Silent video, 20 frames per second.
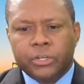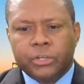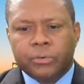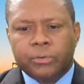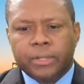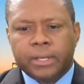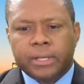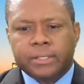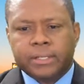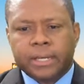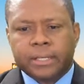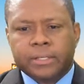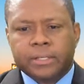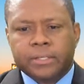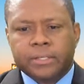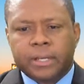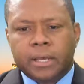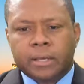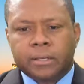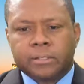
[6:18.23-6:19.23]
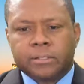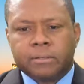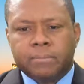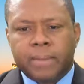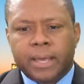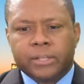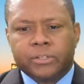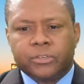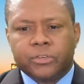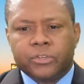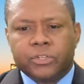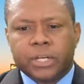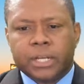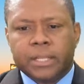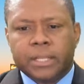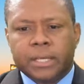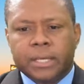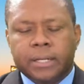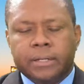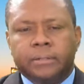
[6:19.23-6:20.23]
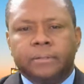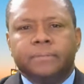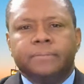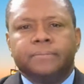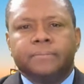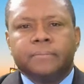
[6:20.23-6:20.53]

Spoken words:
You will then take this text message and then